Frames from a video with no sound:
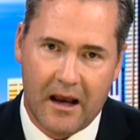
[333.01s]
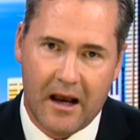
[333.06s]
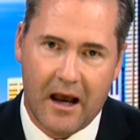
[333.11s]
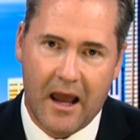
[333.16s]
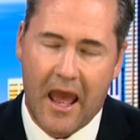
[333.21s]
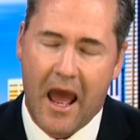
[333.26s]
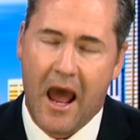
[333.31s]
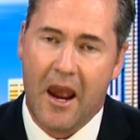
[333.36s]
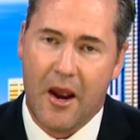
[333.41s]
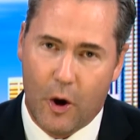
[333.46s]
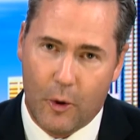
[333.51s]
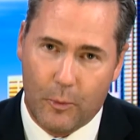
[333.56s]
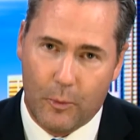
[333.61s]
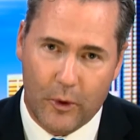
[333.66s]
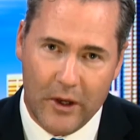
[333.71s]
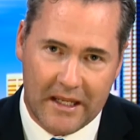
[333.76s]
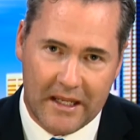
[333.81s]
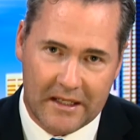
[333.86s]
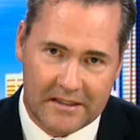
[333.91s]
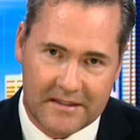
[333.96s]
I hope
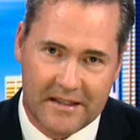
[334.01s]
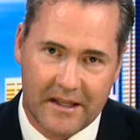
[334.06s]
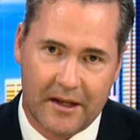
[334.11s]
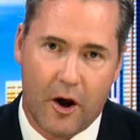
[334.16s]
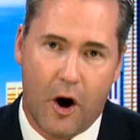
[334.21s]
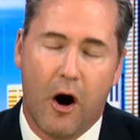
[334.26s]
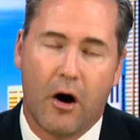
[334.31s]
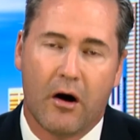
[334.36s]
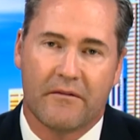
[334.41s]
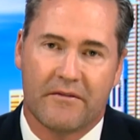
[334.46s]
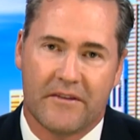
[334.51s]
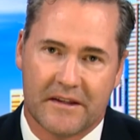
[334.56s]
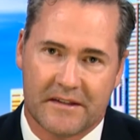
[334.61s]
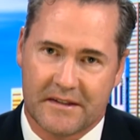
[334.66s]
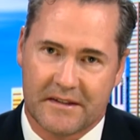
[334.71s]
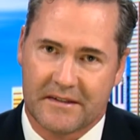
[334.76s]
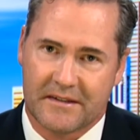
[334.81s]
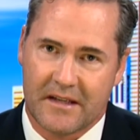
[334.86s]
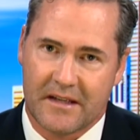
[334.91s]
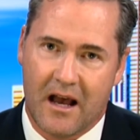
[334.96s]
we can set all of
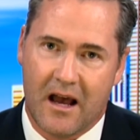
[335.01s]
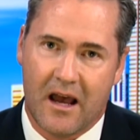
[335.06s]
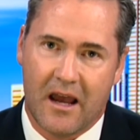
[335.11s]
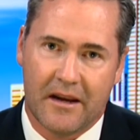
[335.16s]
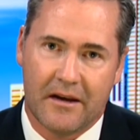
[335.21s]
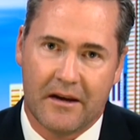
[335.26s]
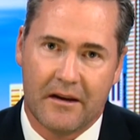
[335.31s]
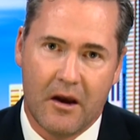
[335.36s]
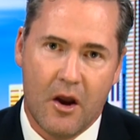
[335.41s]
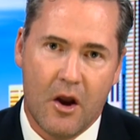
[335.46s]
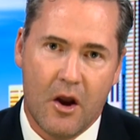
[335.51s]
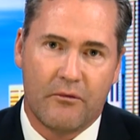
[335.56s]
this aside